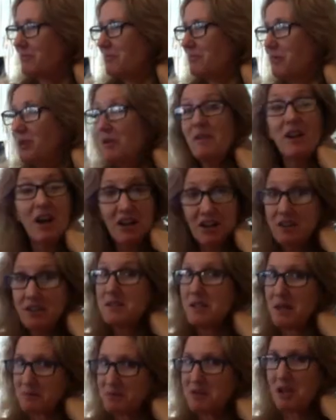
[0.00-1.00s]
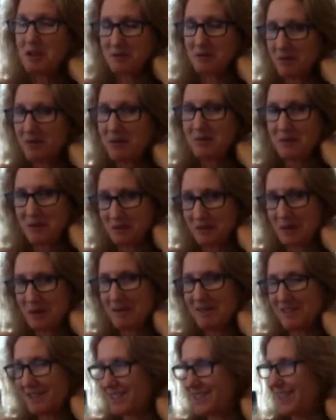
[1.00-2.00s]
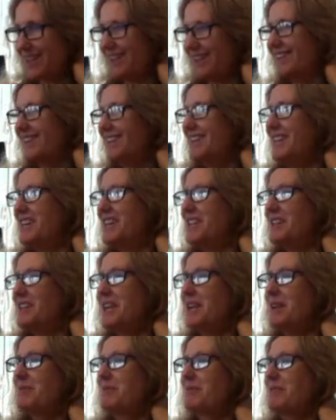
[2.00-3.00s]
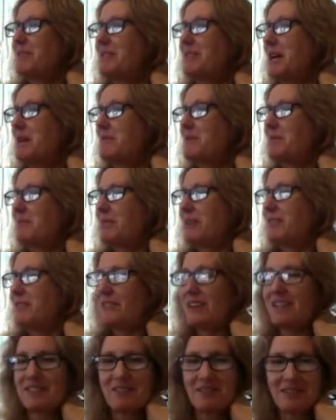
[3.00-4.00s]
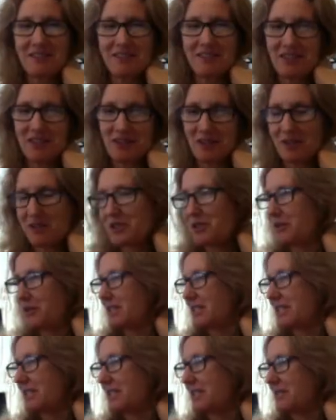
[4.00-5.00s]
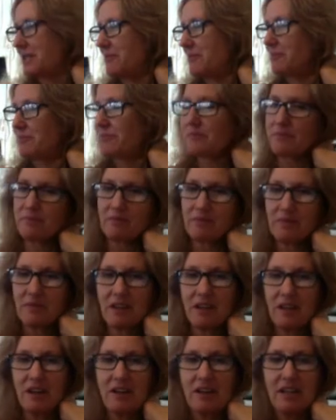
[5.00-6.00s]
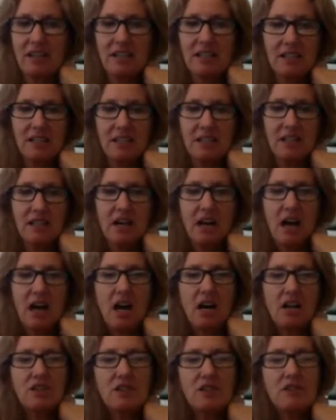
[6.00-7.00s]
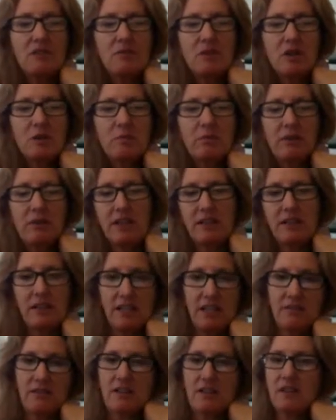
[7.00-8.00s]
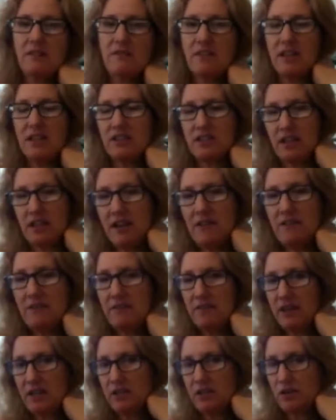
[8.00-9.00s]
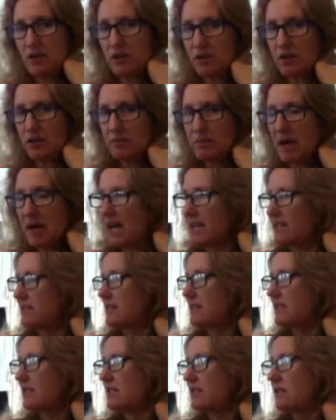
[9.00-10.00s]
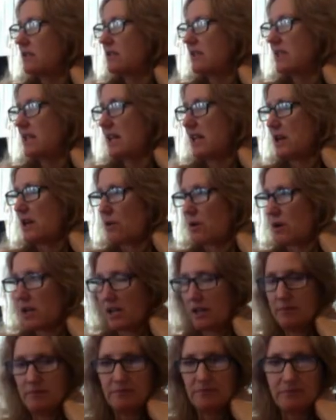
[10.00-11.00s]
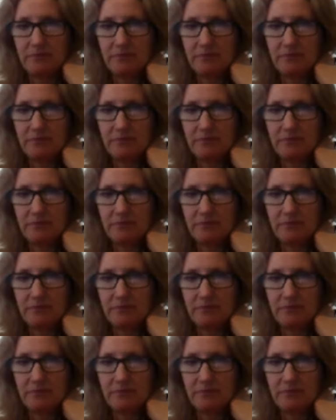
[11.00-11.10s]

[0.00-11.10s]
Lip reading: Moving on to objective 3 is what I meant to say. Name 3 types of blood vessels in the circulatory system. All right. Oxygen-rich blood leaving the left ventricle passes into the aorta.